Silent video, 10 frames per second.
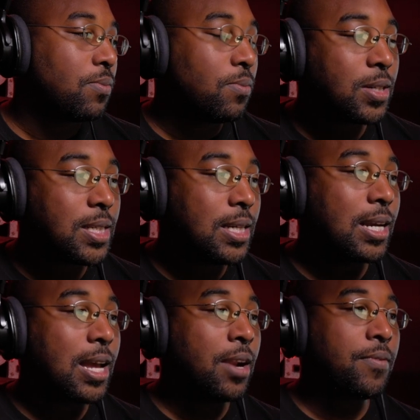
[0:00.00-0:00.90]
once again,
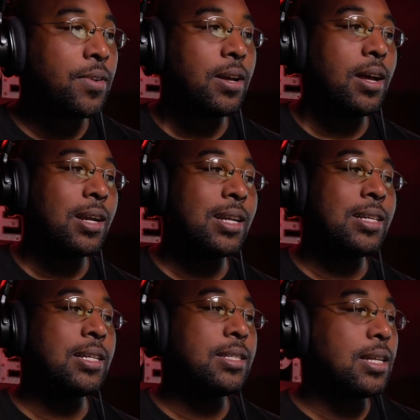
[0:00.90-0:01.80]
kind of a, a
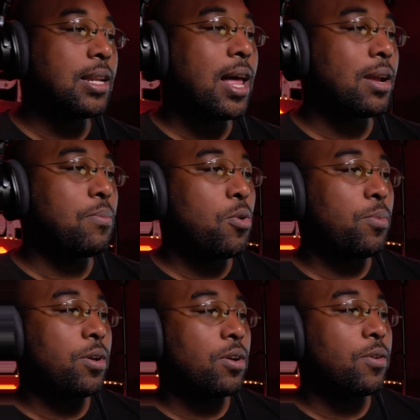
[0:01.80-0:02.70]
cadenza-like
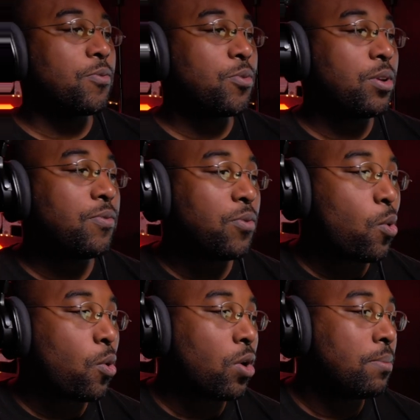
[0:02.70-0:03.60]
moment, a free
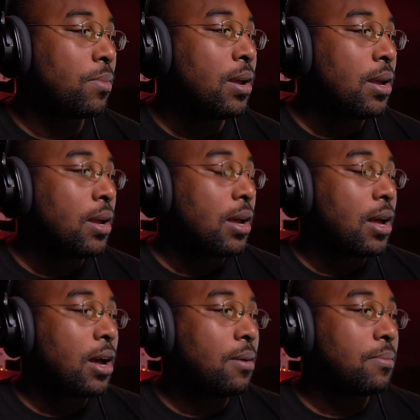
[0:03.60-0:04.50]
form
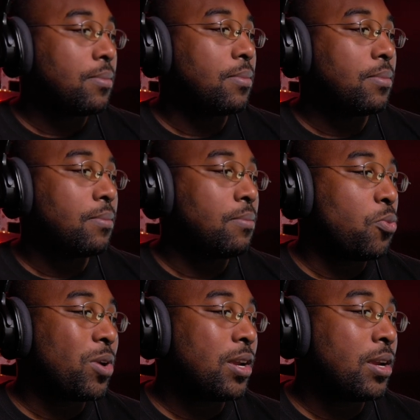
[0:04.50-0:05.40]
um,
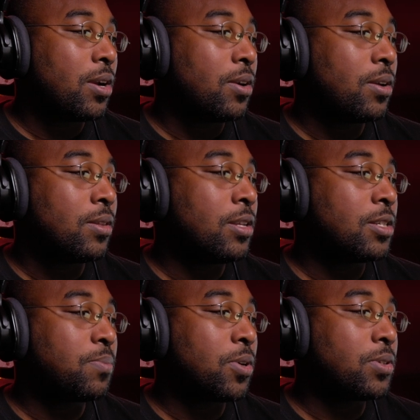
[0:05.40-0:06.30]
moment here. This
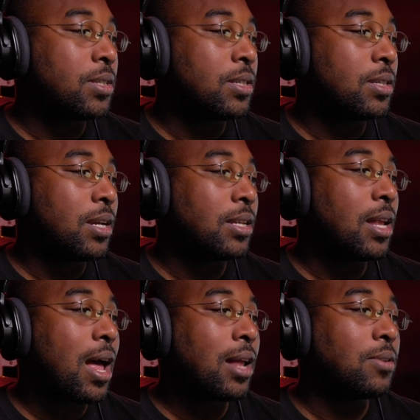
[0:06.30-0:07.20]
person,
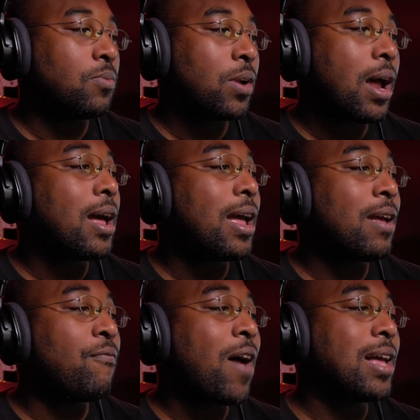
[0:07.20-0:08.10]
I, what I
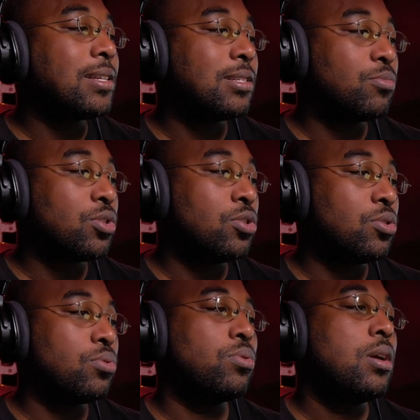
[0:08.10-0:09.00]
advise them to
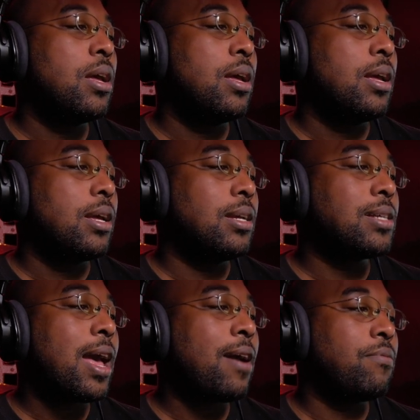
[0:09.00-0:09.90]
do is
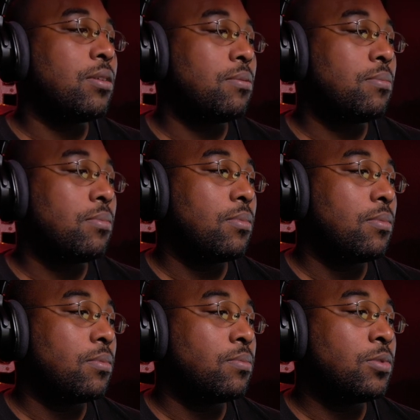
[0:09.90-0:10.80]
have them
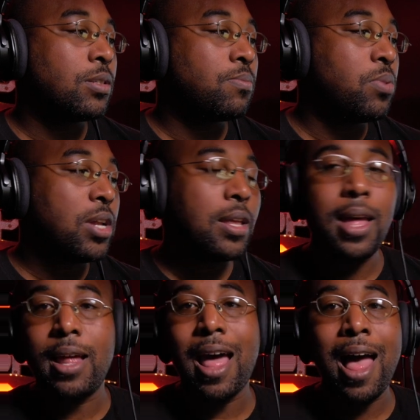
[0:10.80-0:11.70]
just play
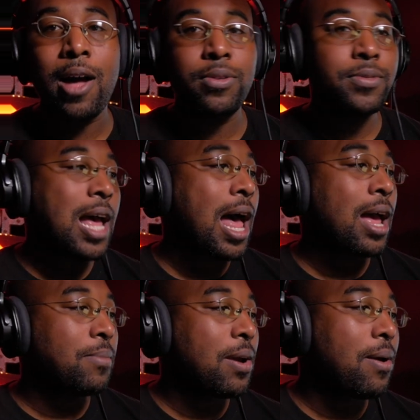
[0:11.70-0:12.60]
that out of
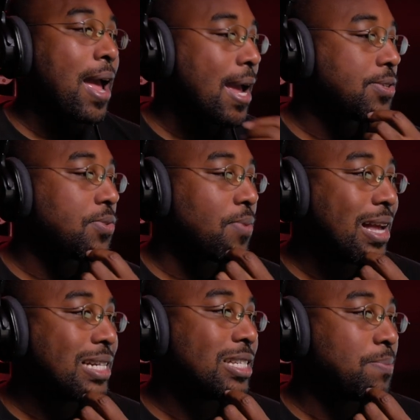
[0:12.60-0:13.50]
time. Now I had to
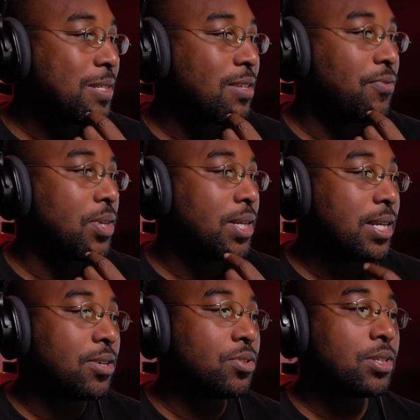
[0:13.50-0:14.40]
write it specifically
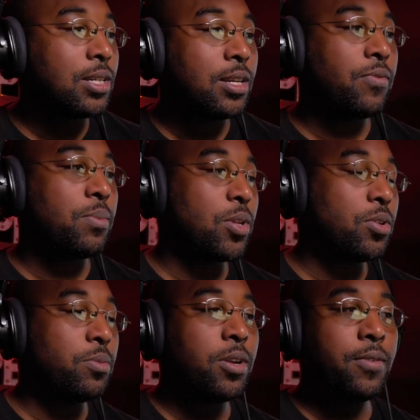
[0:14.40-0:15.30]
here just to give them a
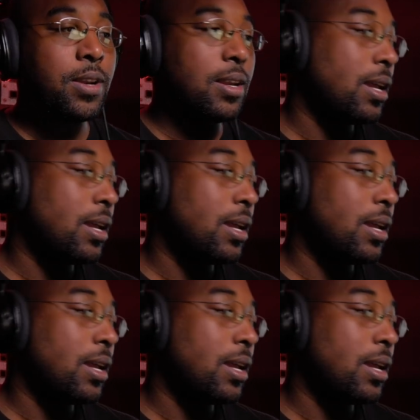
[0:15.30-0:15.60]
little bit of an,